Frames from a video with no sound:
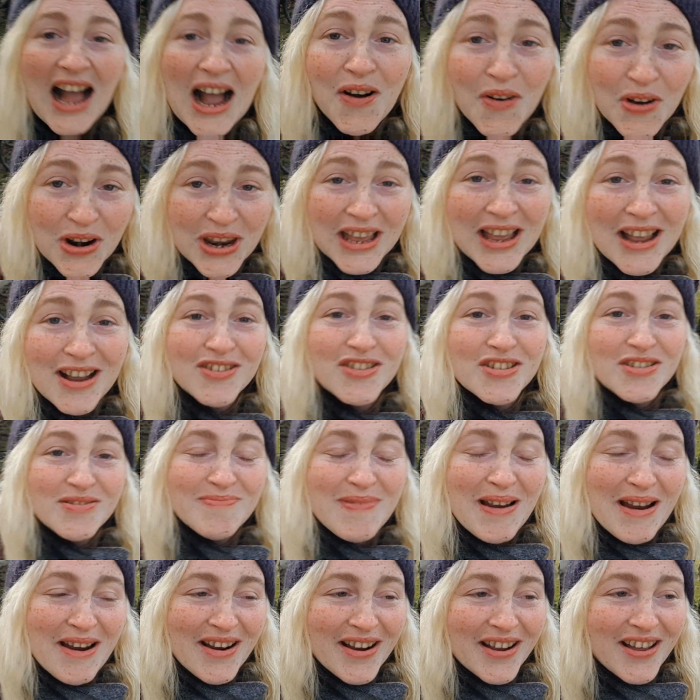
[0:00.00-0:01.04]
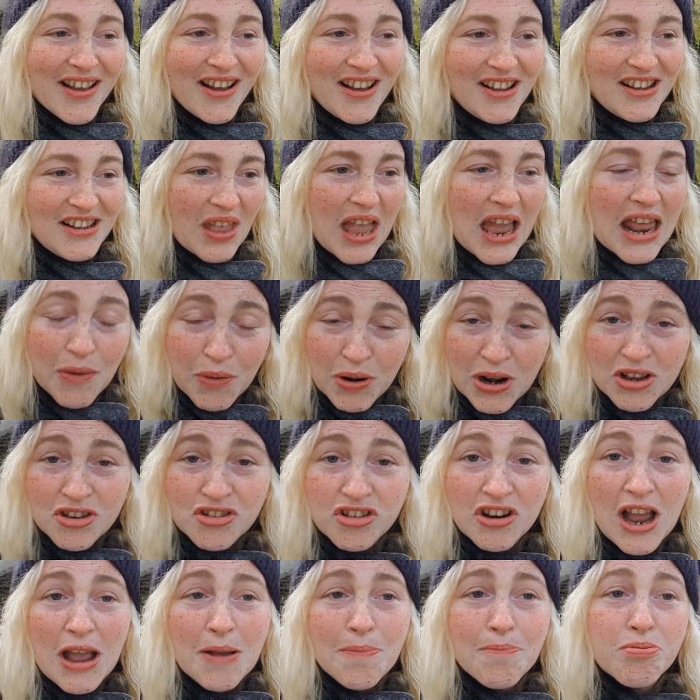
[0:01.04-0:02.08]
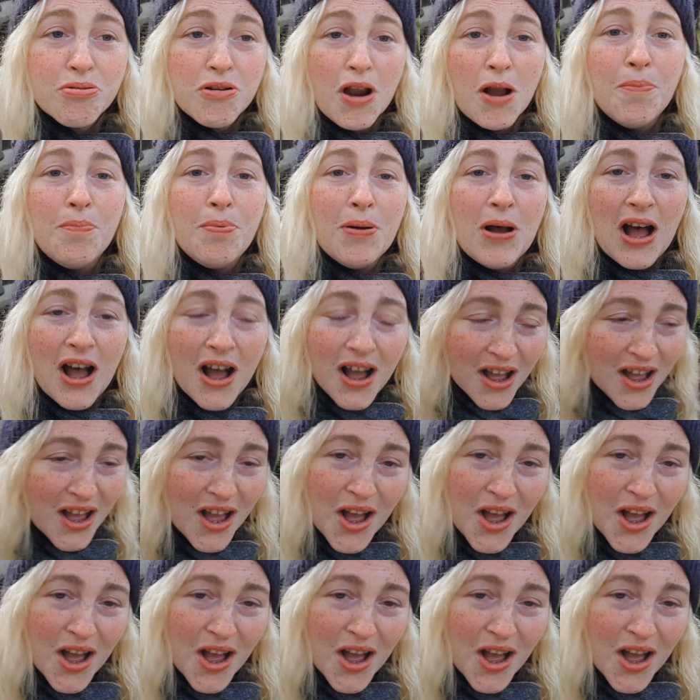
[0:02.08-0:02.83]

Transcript: want to go to America and I want to try a proper